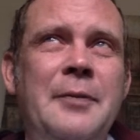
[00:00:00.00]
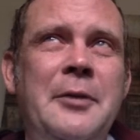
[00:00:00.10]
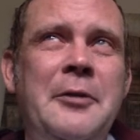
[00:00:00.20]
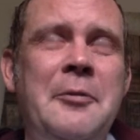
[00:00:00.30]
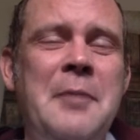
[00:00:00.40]
And
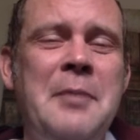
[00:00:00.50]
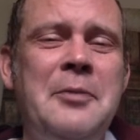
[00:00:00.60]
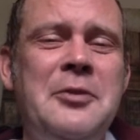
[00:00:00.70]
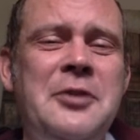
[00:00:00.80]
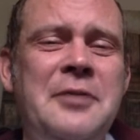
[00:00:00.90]
when I
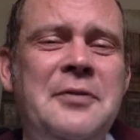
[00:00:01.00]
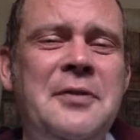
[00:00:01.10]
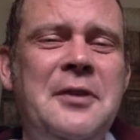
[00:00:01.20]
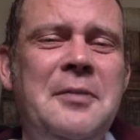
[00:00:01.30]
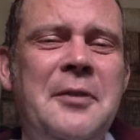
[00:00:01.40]
remember, I shall have to
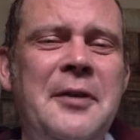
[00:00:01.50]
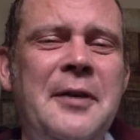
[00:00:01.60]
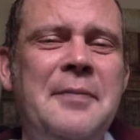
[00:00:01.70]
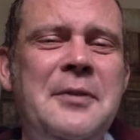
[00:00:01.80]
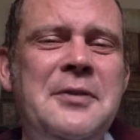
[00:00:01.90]
think about
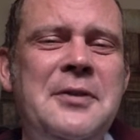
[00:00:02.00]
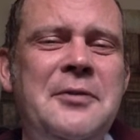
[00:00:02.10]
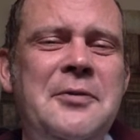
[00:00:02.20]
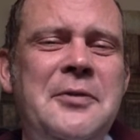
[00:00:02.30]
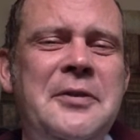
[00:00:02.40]
that because I
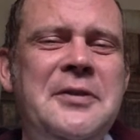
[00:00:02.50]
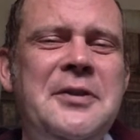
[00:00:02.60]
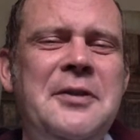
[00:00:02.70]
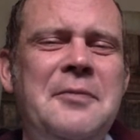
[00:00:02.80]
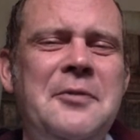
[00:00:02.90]
thought at the
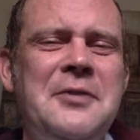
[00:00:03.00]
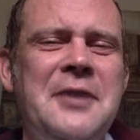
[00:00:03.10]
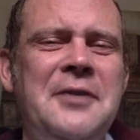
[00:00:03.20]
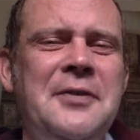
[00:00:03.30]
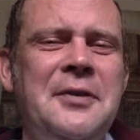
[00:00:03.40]
time, what was
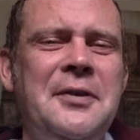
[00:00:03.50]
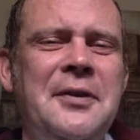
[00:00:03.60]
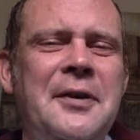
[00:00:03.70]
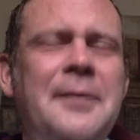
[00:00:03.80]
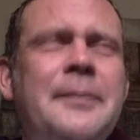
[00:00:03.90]
that doing
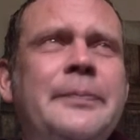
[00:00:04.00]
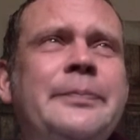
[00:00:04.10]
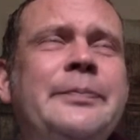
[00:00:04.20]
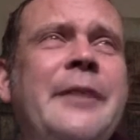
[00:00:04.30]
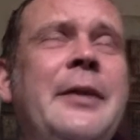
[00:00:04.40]

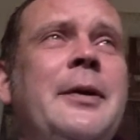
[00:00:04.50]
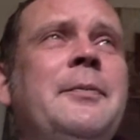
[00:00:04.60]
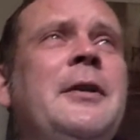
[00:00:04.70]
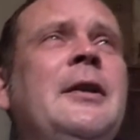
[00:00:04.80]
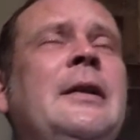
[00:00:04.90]
in there?
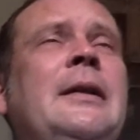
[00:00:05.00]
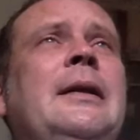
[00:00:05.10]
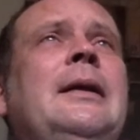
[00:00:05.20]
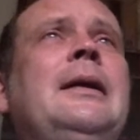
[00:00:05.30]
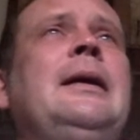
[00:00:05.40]

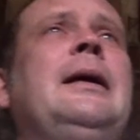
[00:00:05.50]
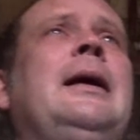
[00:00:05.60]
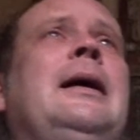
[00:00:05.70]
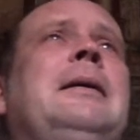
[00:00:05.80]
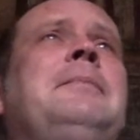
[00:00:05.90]

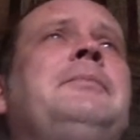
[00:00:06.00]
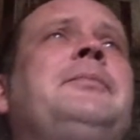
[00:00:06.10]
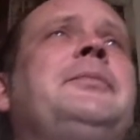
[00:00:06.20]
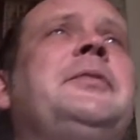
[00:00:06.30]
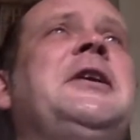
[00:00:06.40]
Anyway.
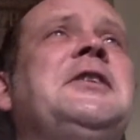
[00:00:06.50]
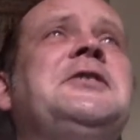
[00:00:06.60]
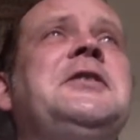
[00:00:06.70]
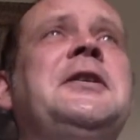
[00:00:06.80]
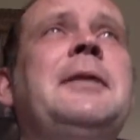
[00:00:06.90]
But
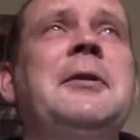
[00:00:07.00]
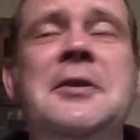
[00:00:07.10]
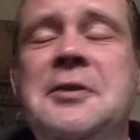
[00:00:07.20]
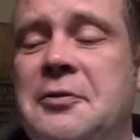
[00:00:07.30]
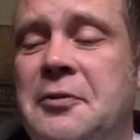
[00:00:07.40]
yes, he came in
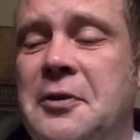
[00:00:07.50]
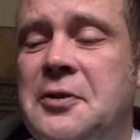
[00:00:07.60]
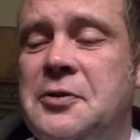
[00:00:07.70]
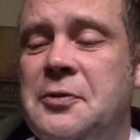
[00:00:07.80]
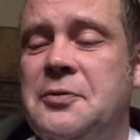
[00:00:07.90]
and did a
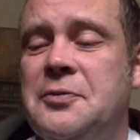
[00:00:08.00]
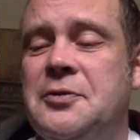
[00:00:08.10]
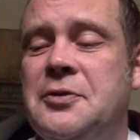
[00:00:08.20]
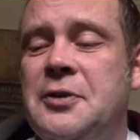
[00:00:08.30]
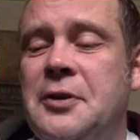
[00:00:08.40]
fairly sort of
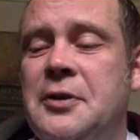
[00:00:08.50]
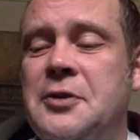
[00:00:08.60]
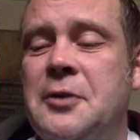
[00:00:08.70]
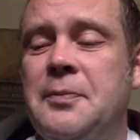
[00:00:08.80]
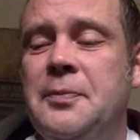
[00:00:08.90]
sterling
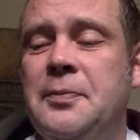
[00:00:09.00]
job.